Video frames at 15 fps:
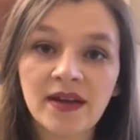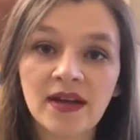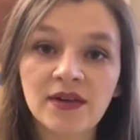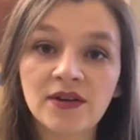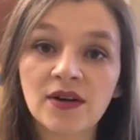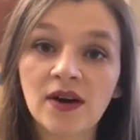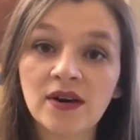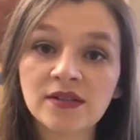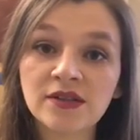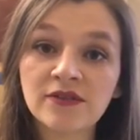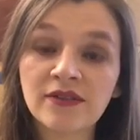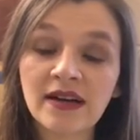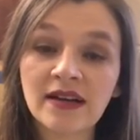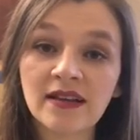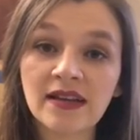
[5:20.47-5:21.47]
and you can also
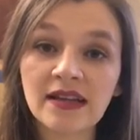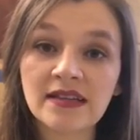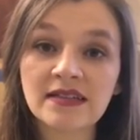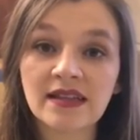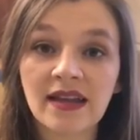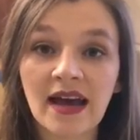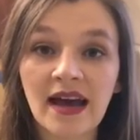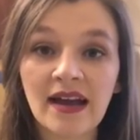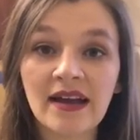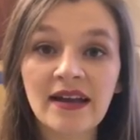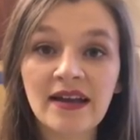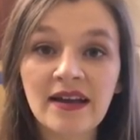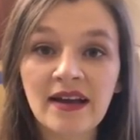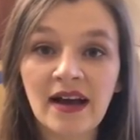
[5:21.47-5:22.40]
find a link to that